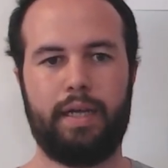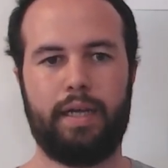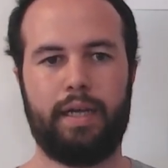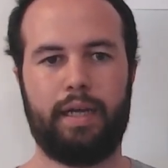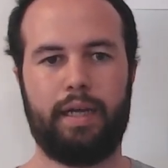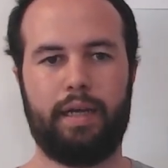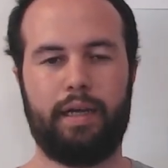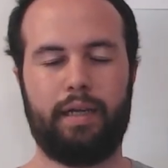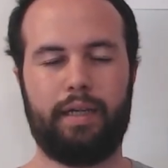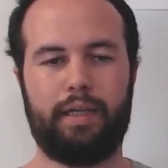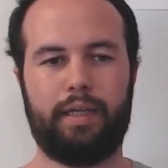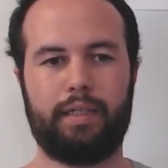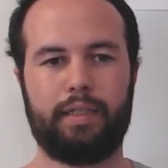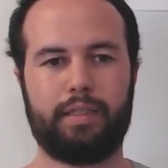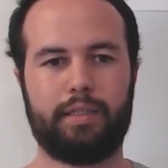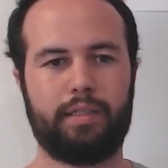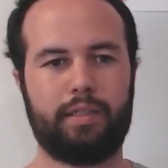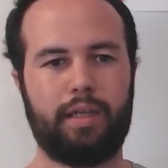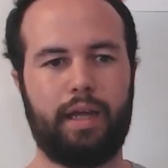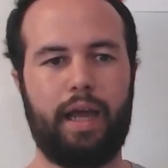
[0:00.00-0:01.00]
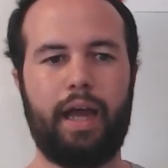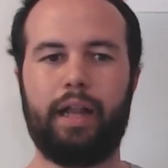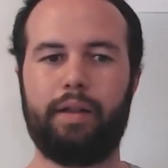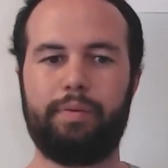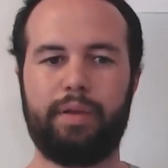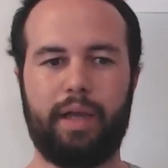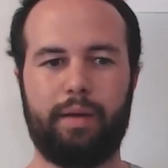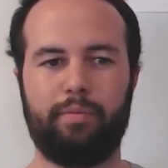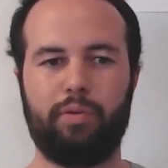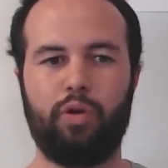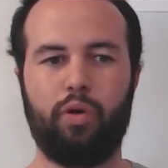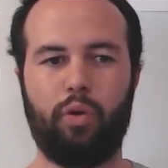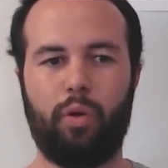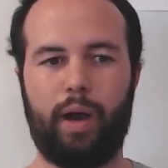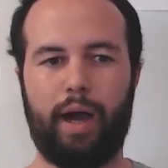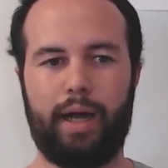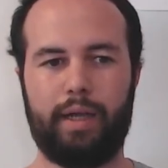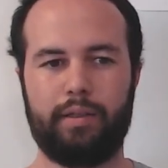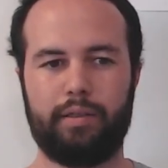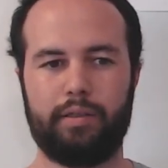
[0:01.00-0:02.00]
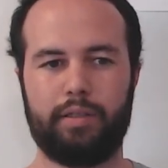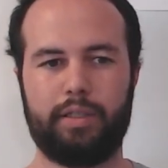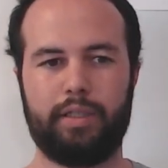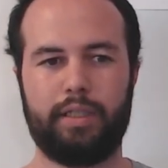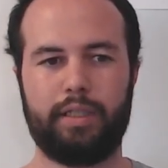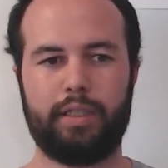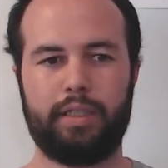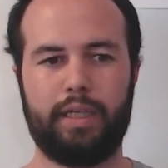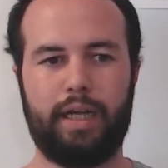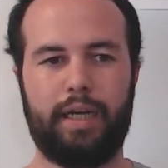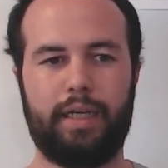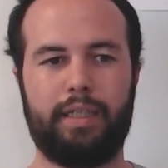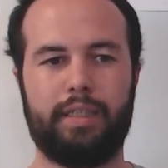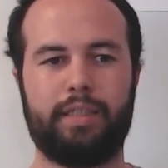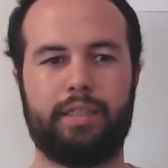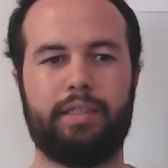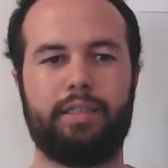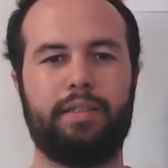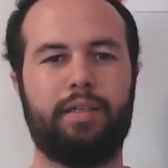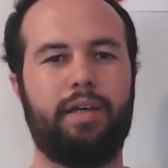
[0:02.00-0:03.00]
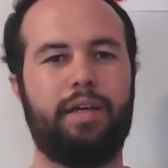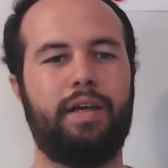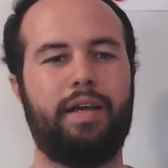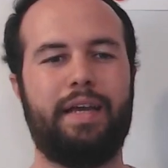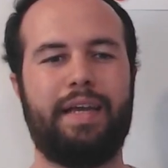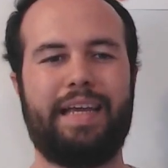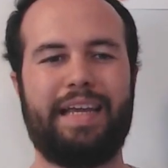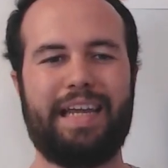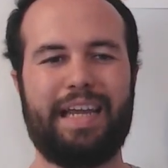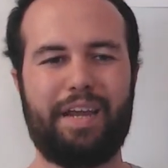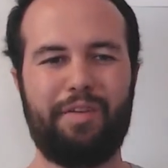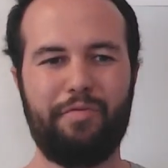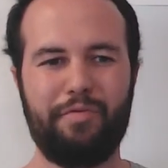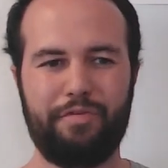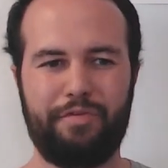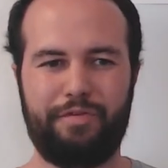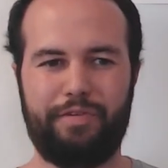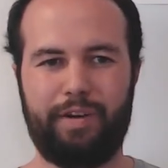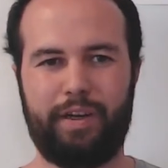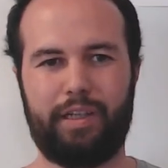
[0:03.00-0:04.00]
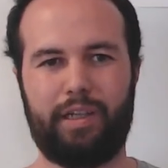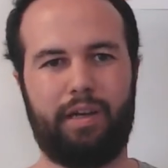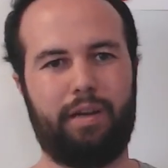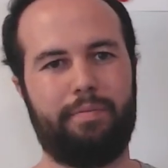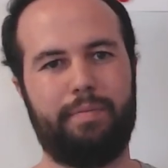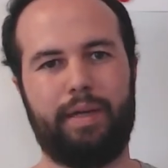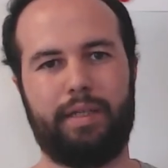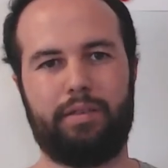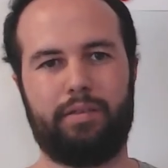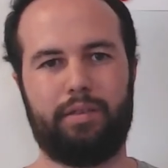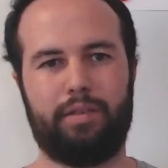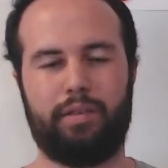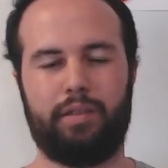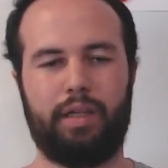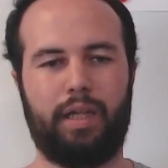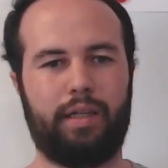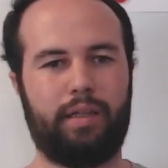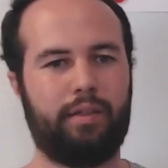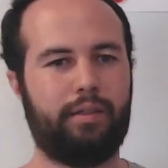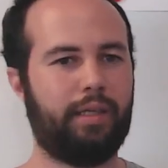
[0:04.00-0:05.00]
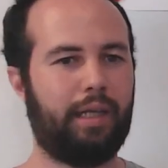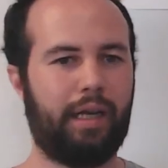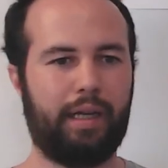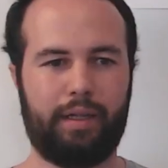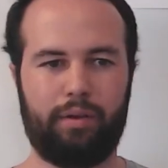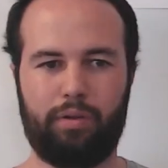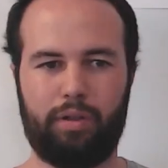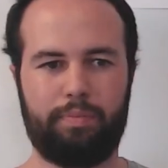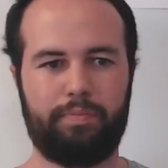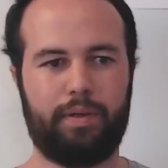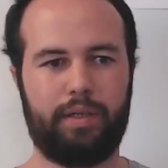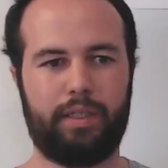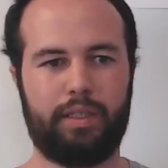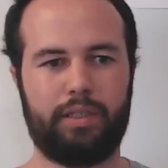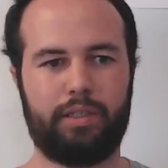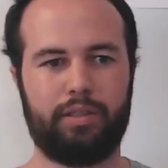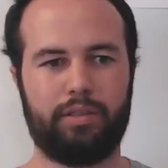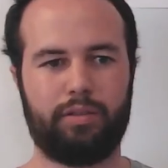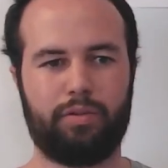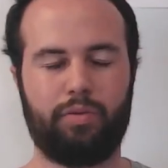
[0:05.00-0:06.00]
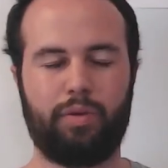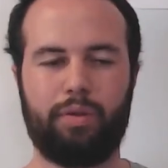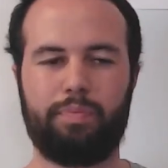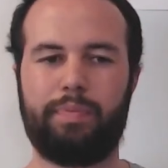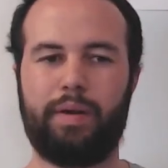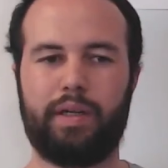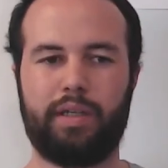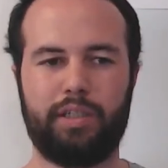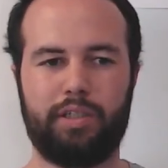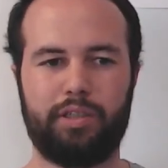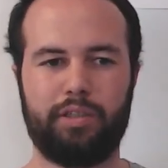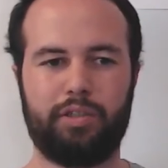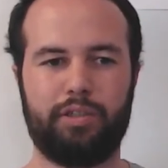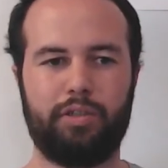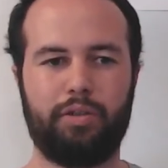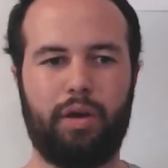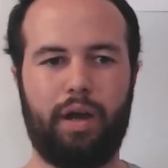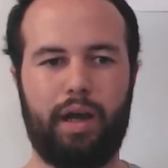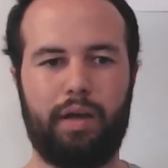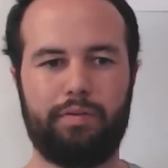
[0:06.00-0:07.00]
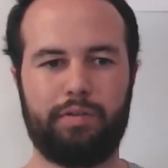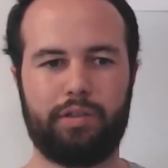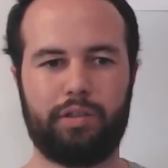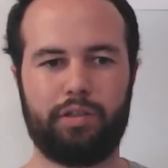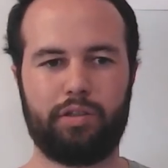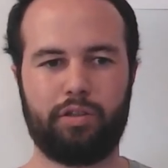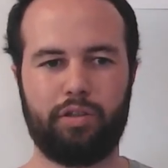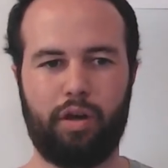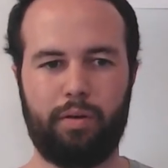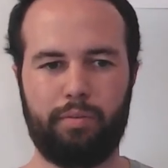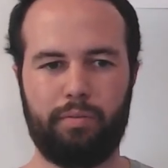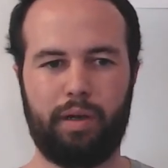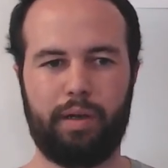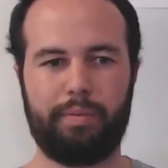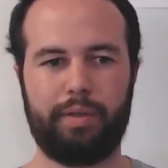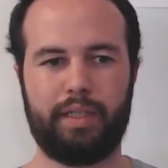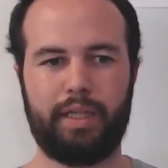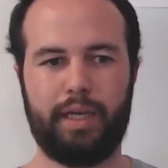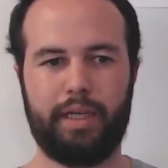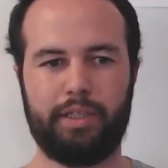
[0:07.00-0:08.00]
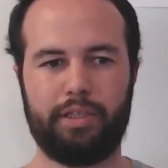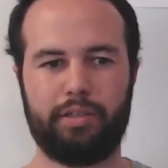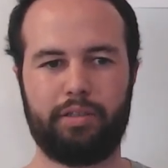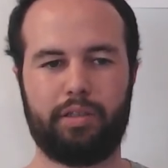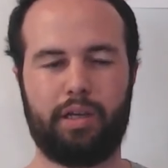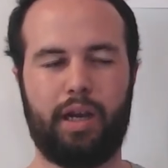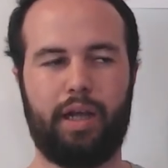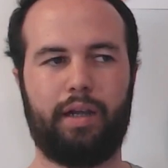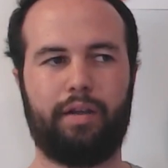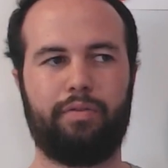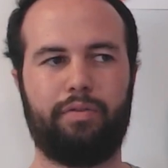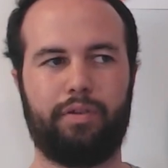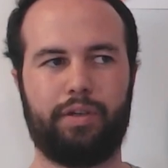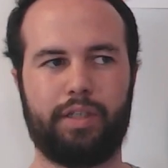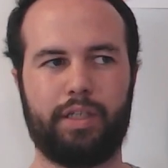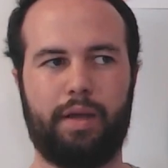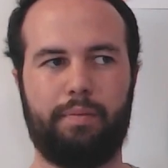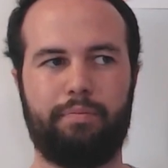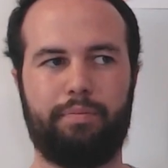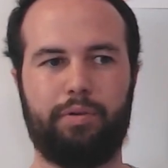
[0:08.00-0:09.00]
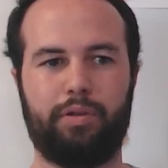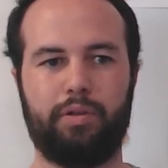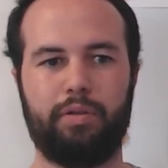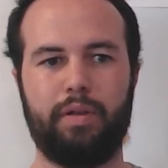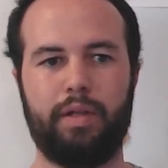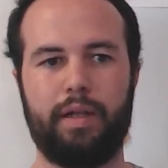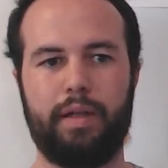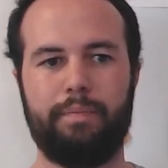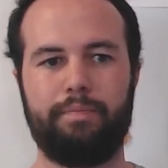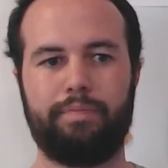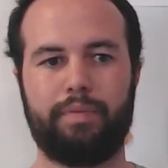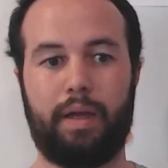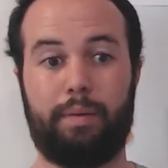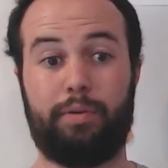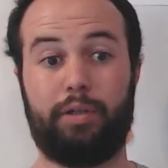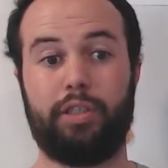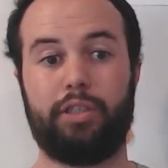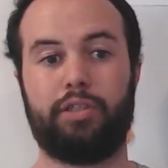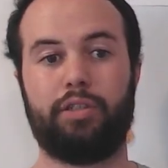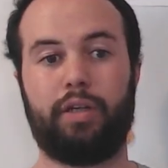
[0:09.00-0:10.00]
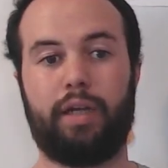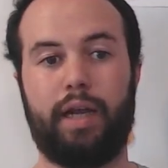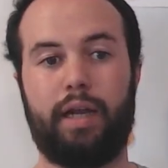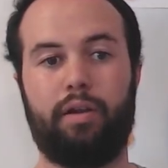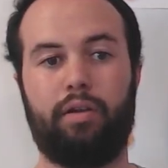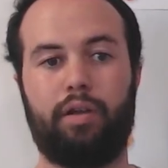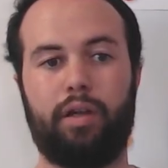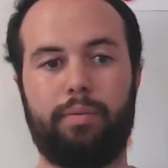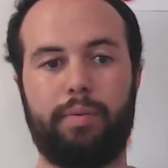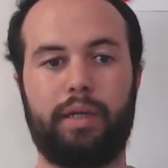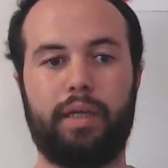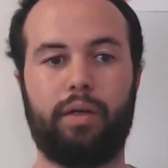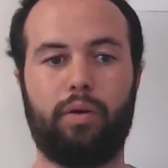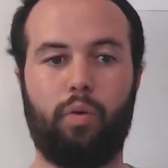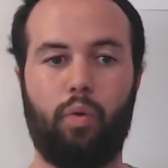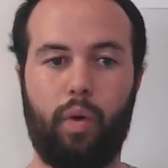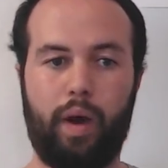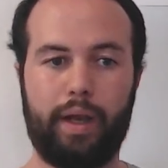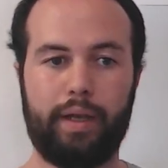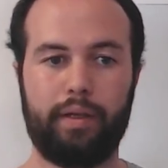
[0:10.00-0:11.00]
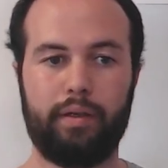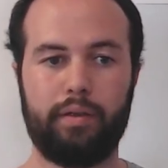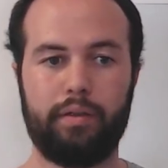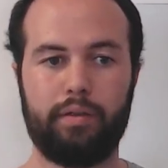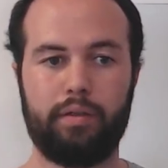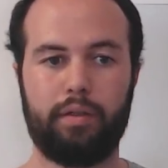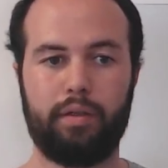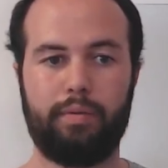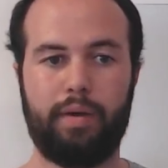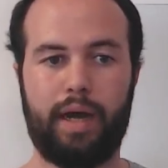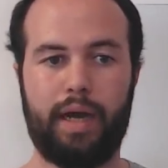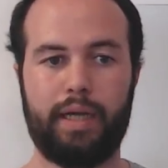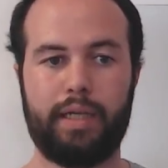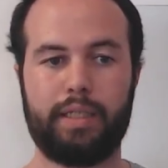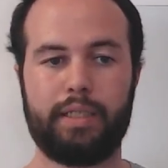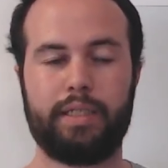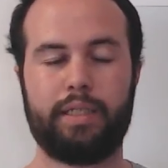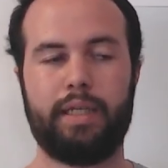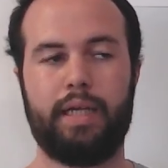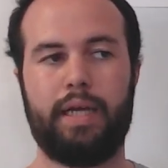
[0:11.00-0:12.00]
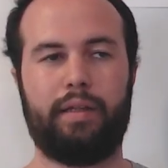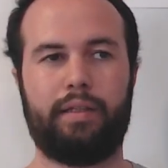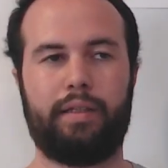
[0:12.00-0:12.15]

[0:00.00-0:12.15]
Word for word: It's LVM who handles this, and it's infinitely better than dealing with partitions. With partitions, you have some limitations, like, for example, a partition can only be in one device.